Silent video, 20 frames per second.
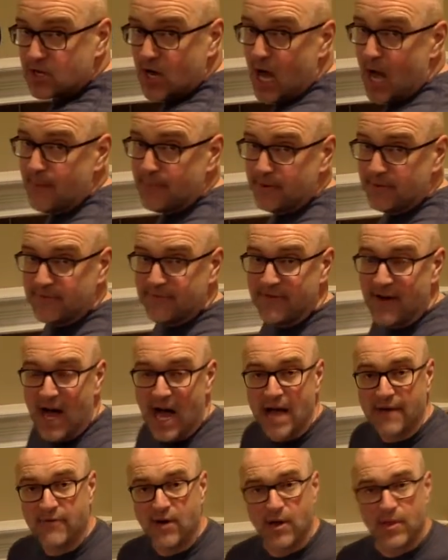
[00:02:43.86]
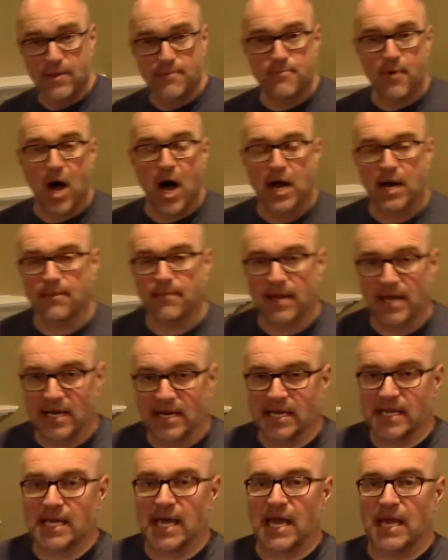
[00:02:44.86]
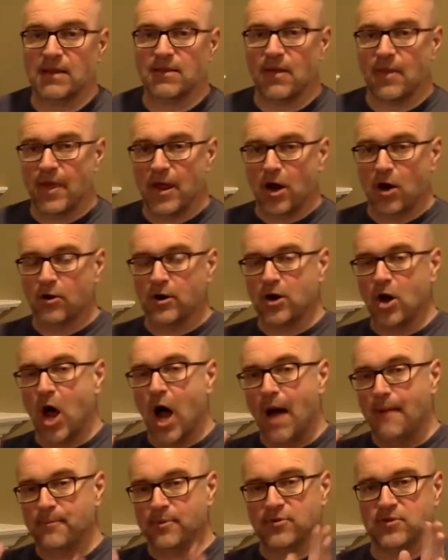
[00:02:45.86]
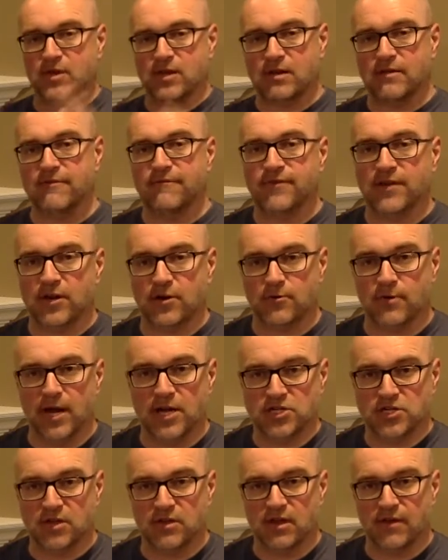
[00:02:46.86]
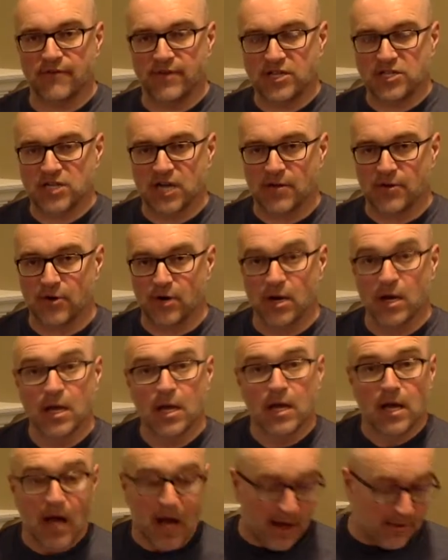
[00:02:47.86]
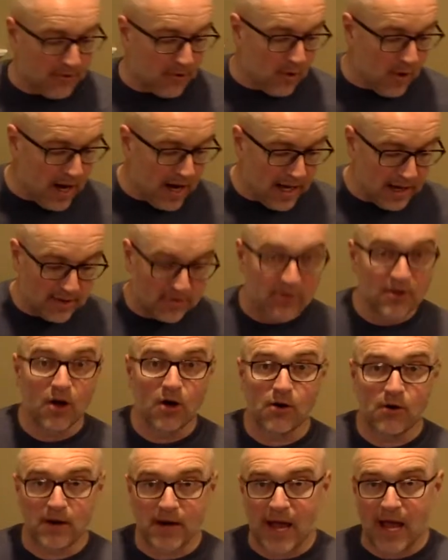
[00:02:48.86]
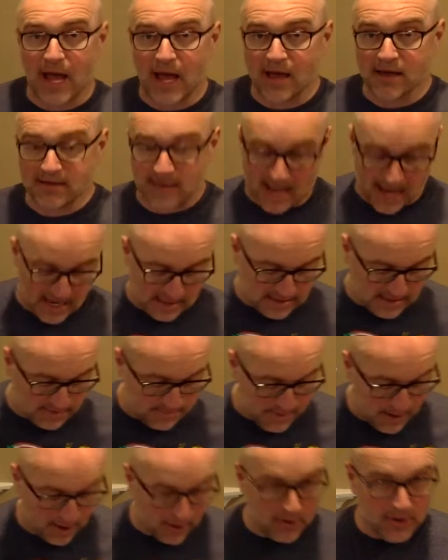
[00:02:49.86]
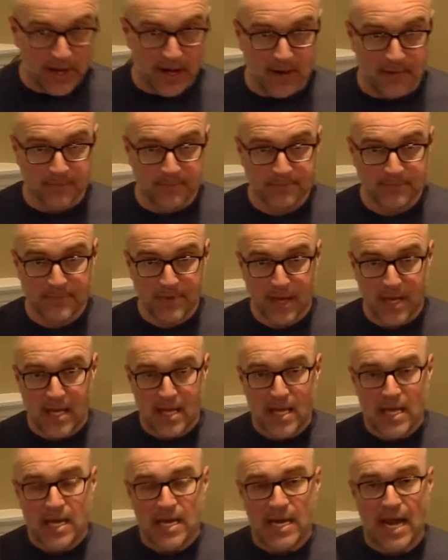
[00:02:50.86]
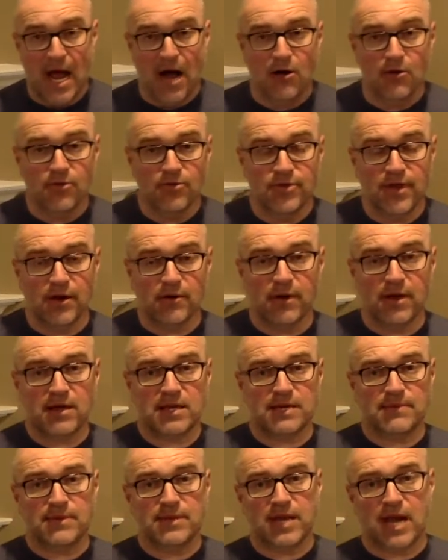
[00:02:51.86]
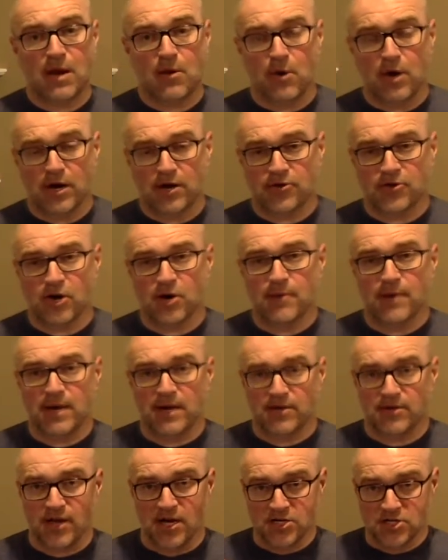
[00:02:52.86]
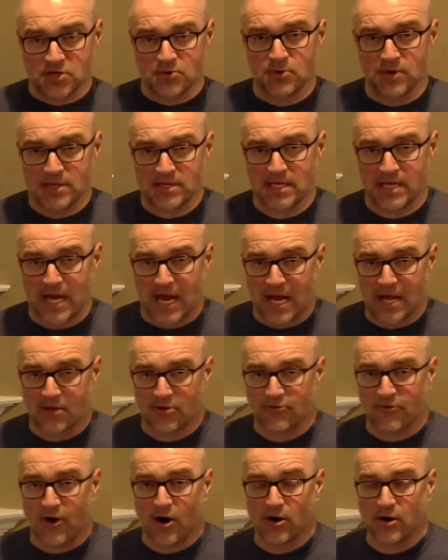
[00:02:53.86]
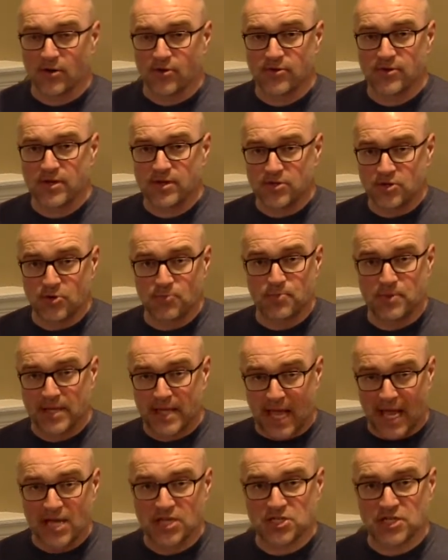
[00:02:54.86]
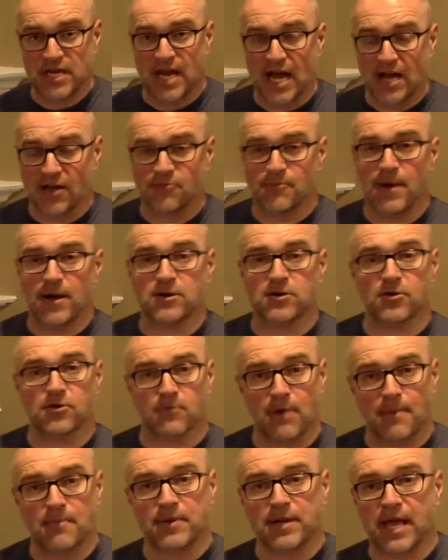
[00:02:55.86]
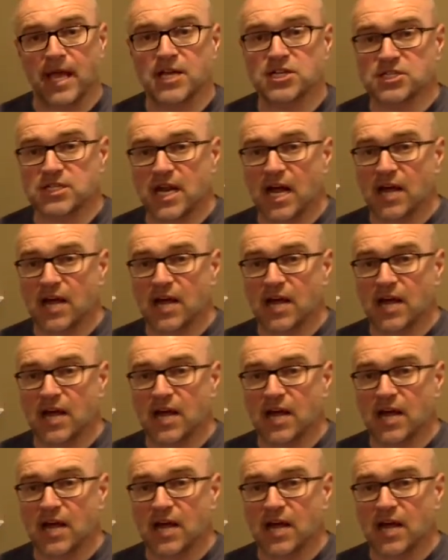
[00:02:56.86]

top and 5 on the bottom, indicating that they are in opposite configurations of each other, otherwise known as antiparallel. Now, there is something that I want to start my discussion with today as far as the duplication aspect or the replication